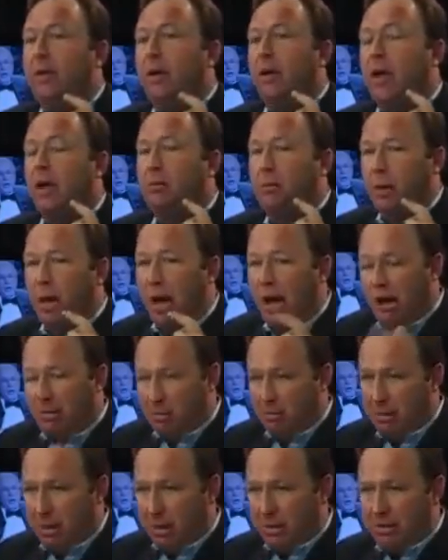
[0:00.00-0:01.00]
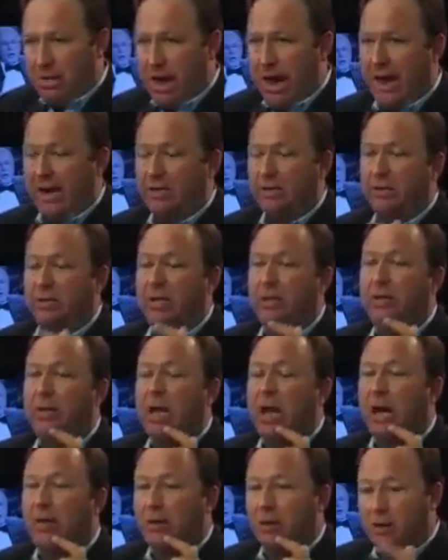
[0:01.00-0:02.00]
the global automobile tax, then
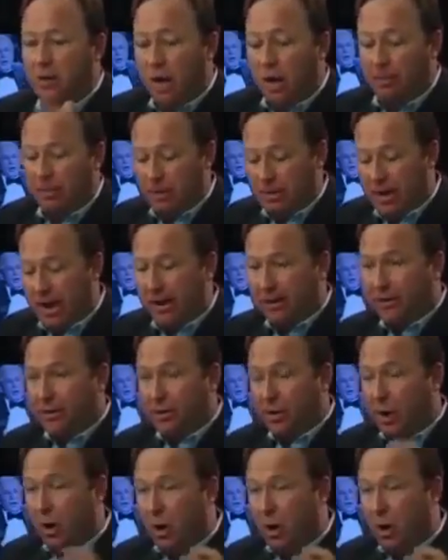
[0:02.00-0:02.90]
the other carbon taxes,